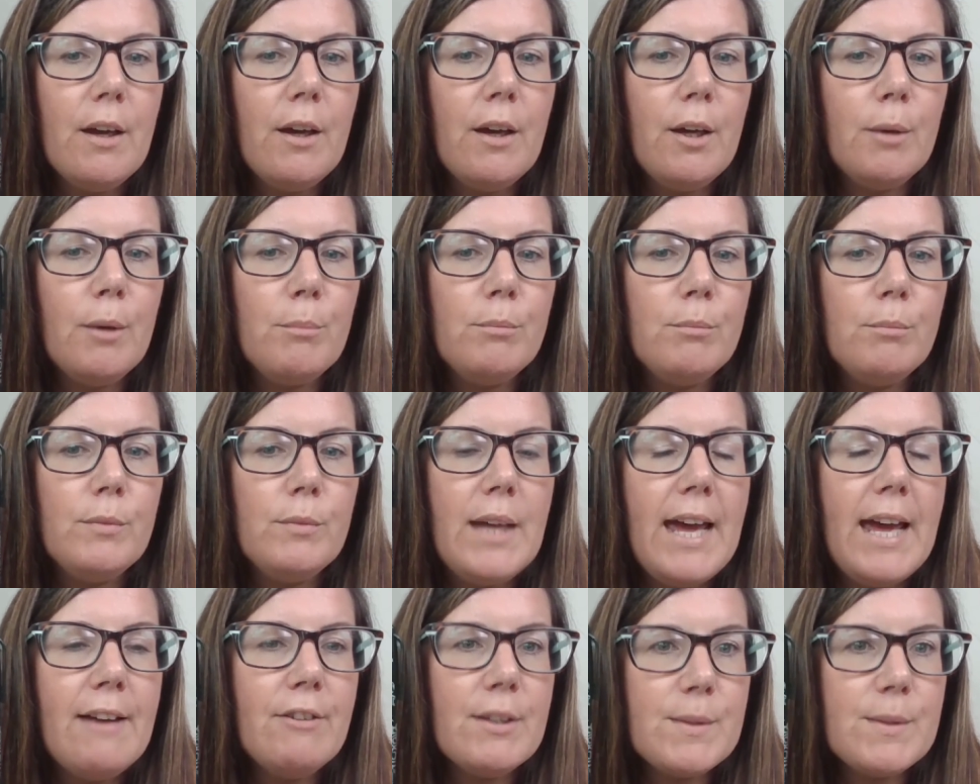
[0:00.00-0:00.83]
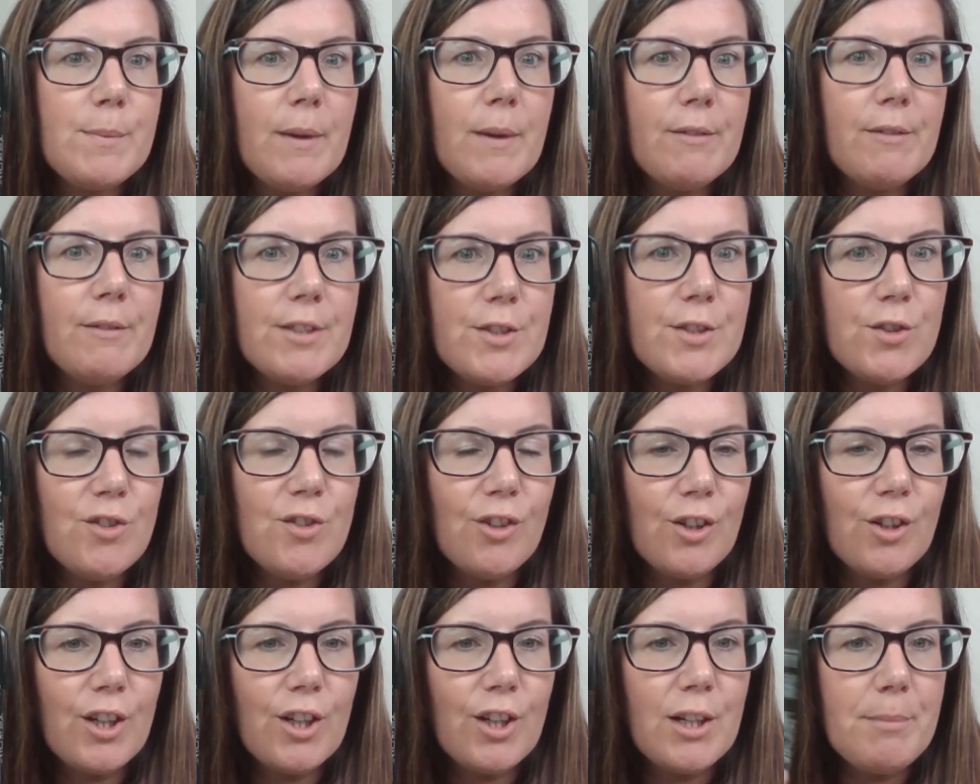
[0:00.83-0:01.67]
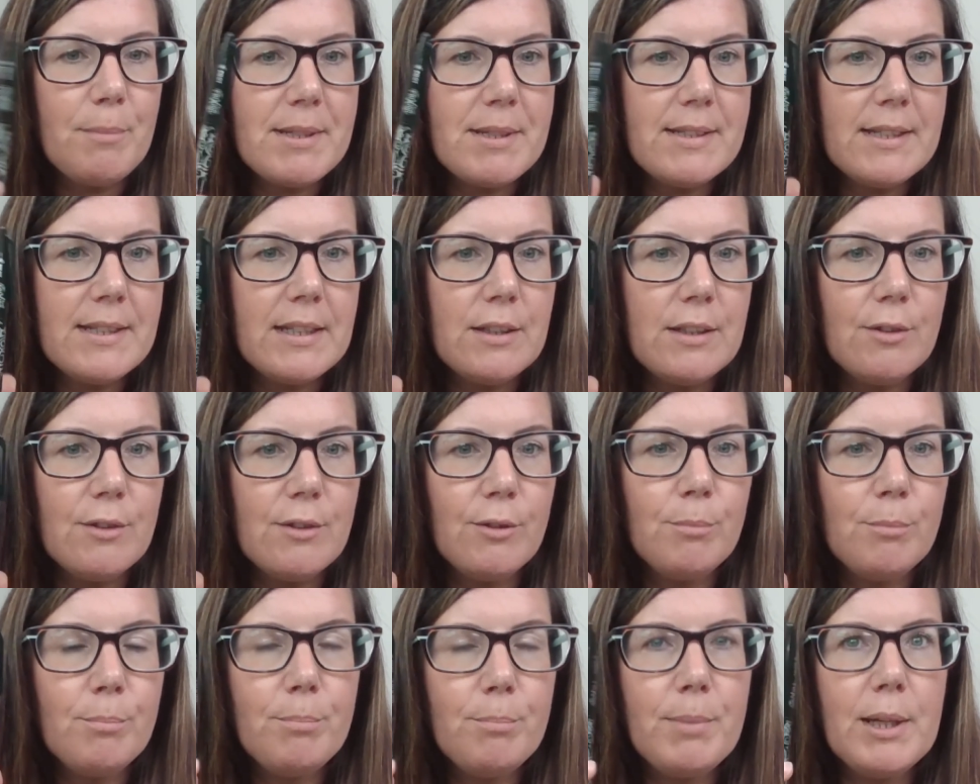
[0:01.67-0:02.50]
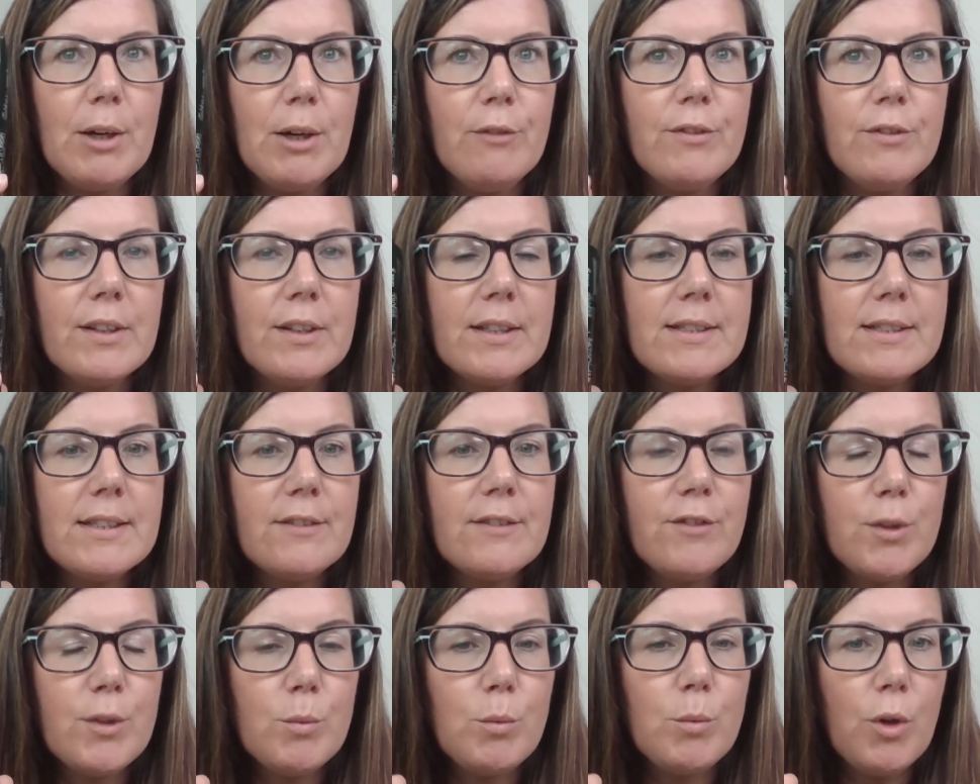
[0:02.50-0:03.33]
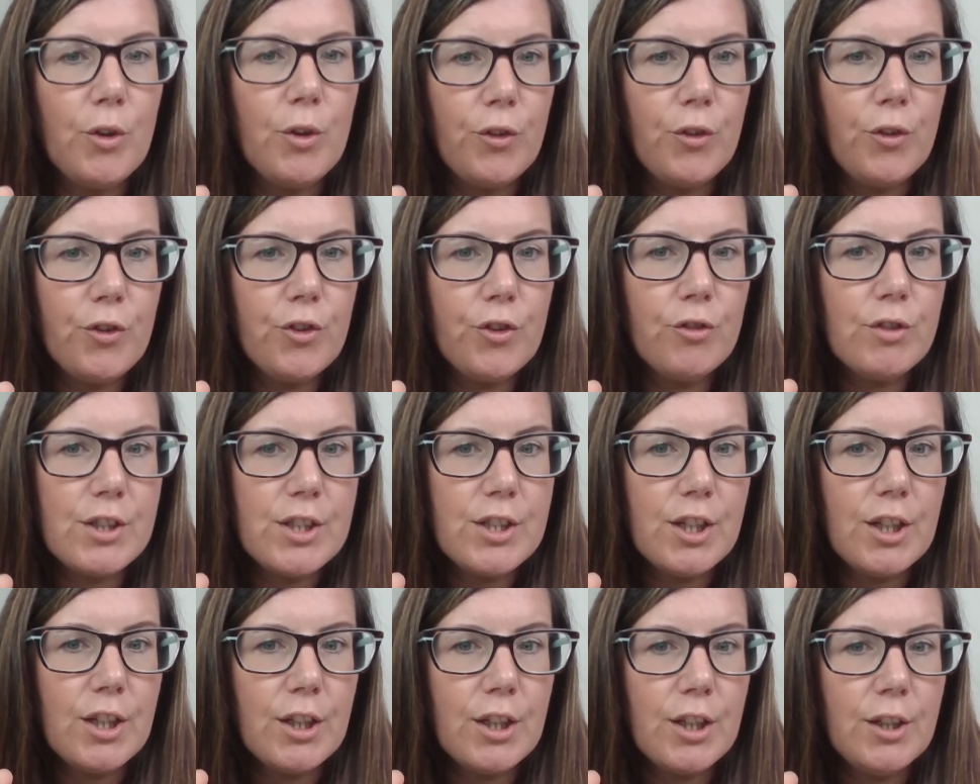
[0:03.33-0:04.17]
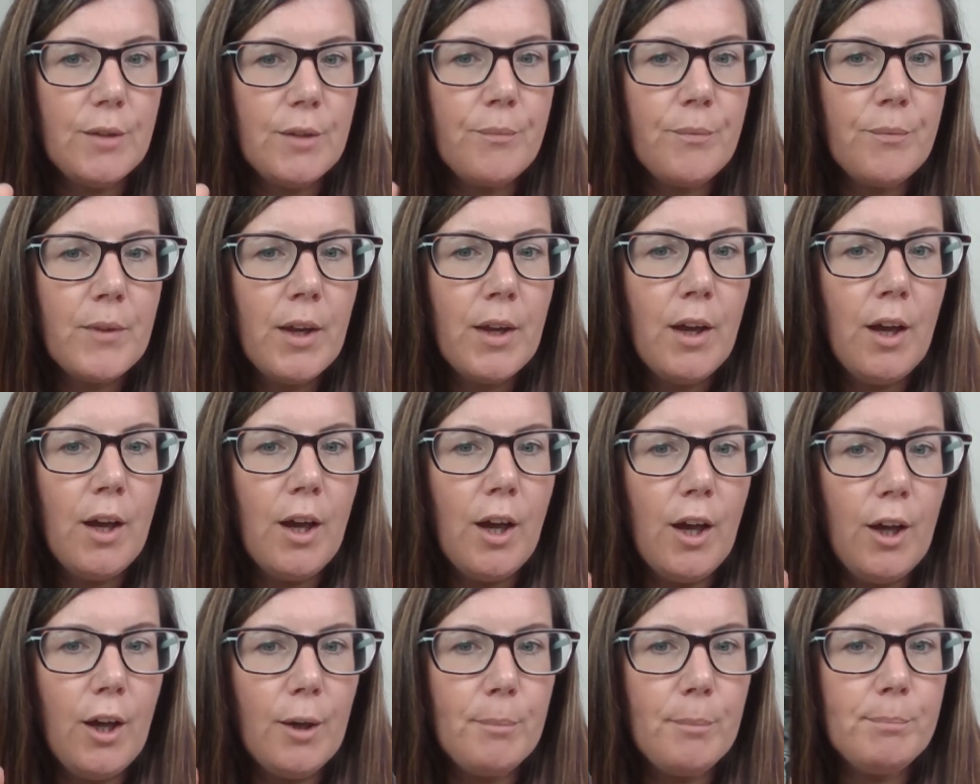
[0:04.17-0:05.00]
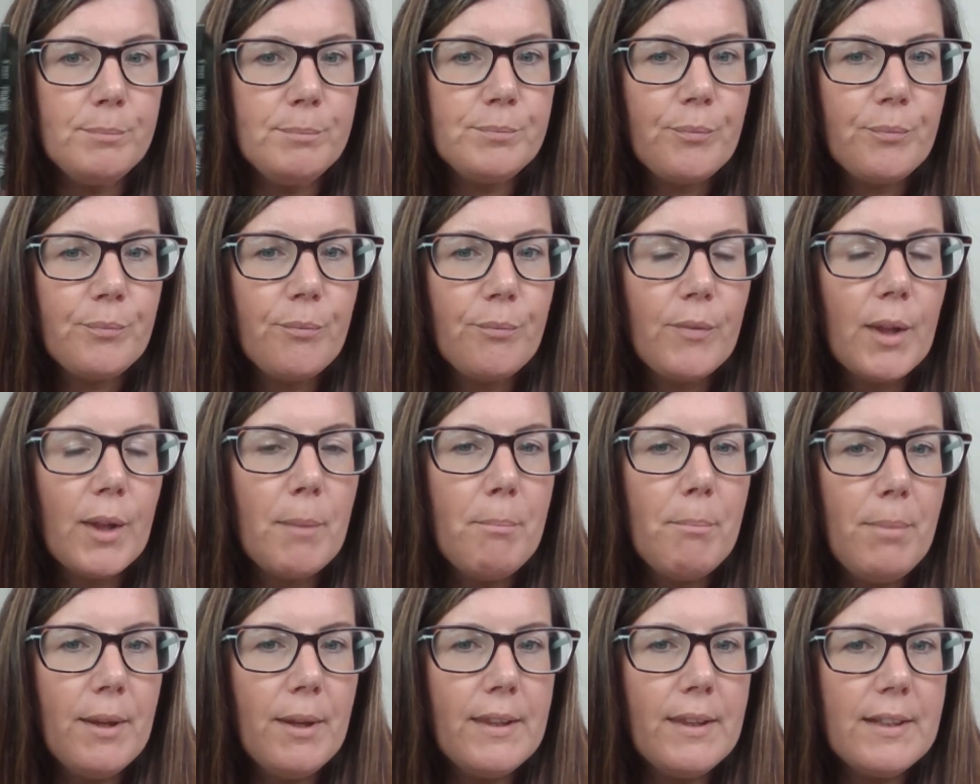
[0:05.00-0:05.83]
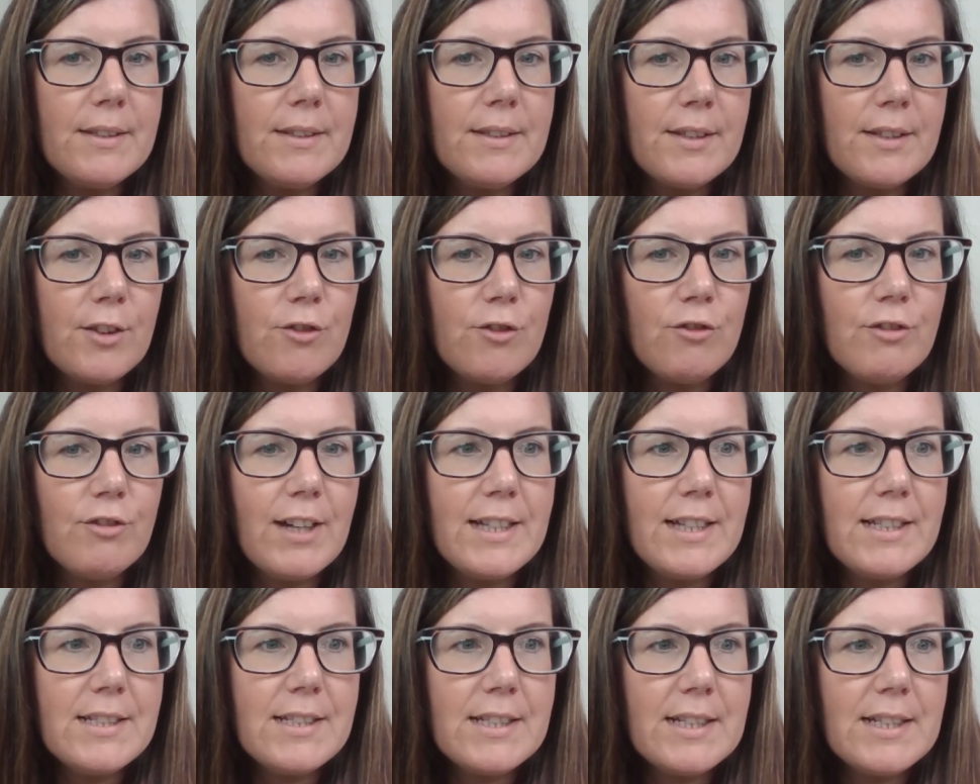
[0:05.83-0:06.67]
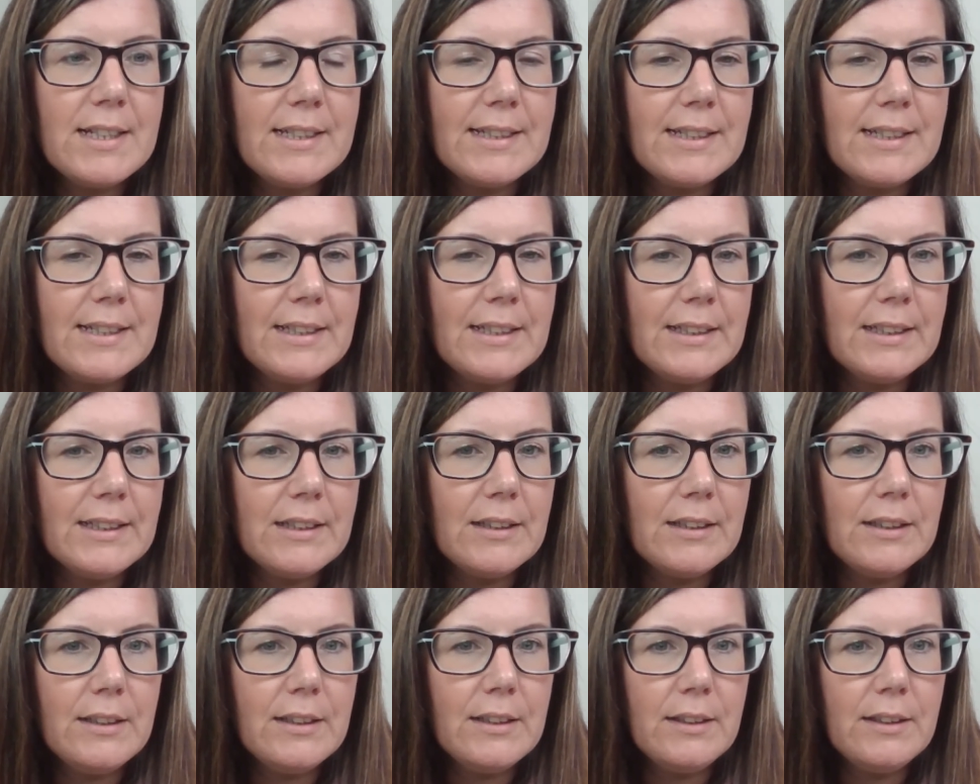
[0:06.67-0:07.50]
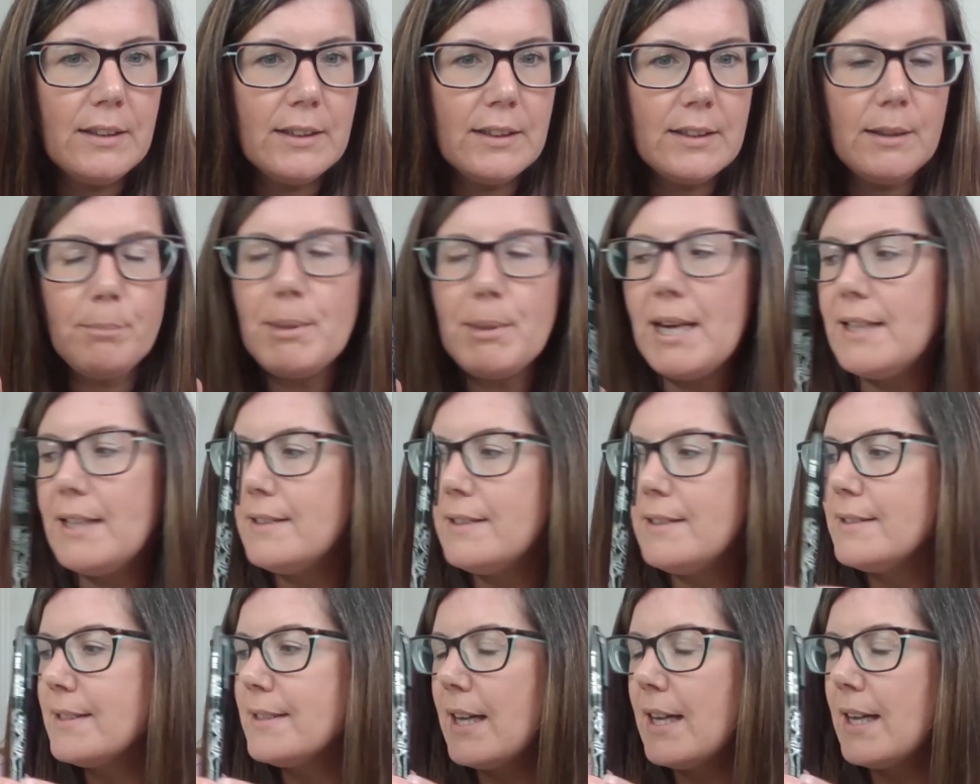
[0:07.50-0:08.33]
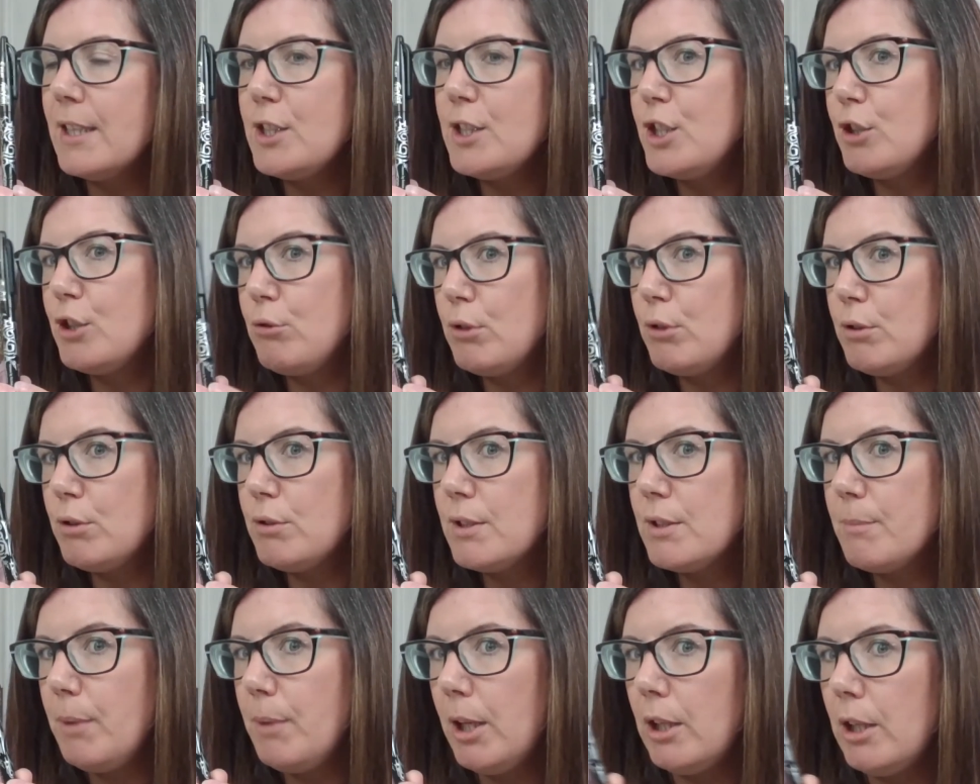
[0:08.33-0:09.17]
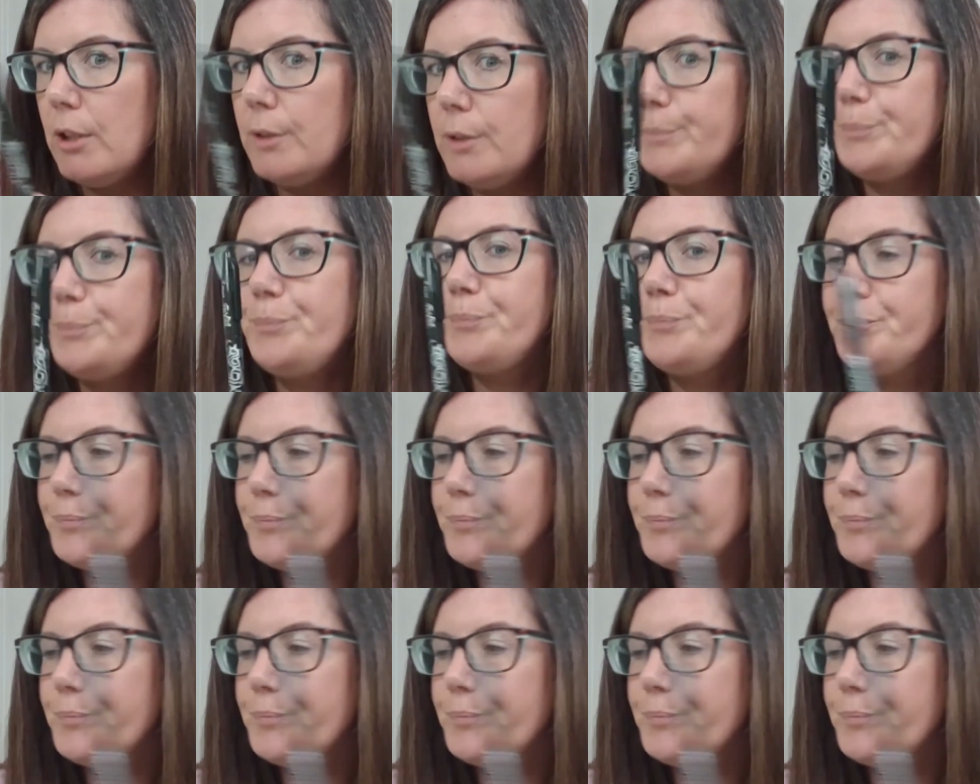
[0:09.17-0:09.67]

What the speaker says: areas where it's not going to be seen or be obvious if it was to return. But these are great little pens. I do use them a lot.